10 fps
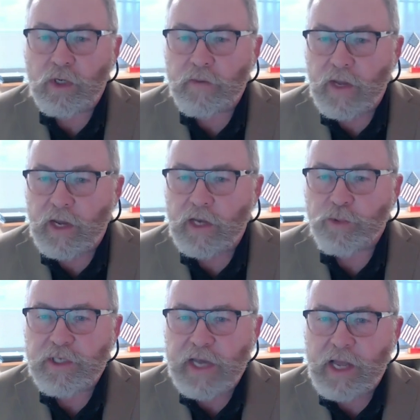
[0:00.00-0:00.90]
Ed
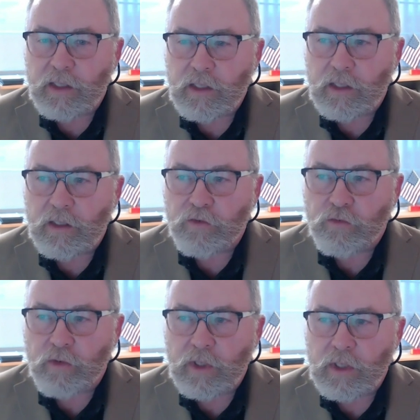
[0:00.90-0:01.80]
Bouquillon and his
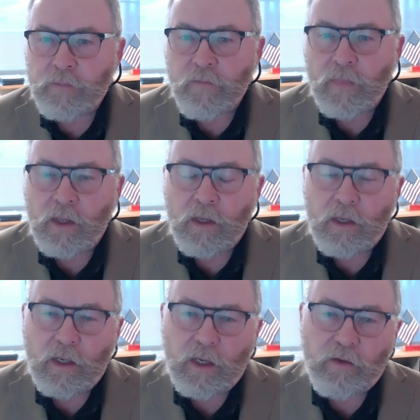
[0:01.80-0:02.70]
staff got
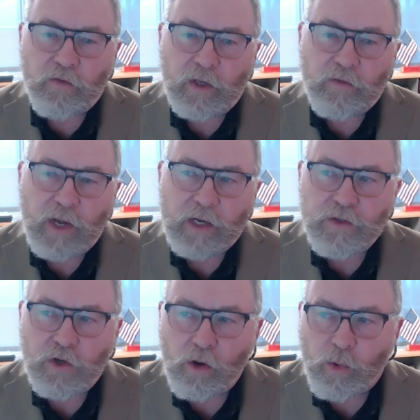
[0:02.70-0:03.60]
creative. Since
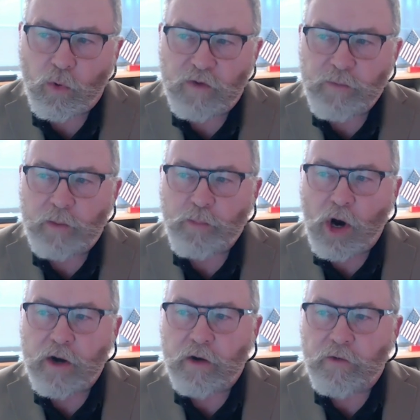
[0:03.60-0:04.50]
October, we've been
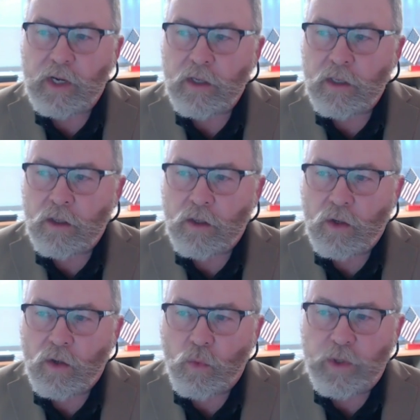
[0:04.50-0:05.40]
partnering
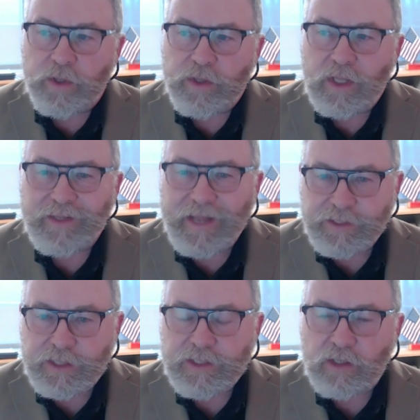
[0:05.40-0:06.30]
with the
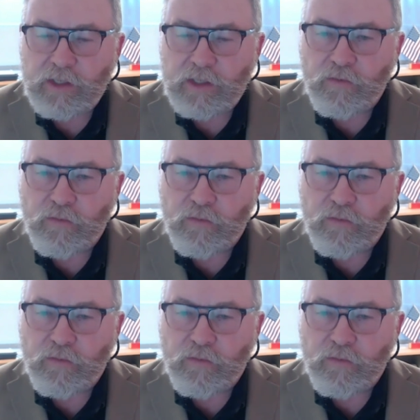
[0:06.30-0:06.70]
Lexington Food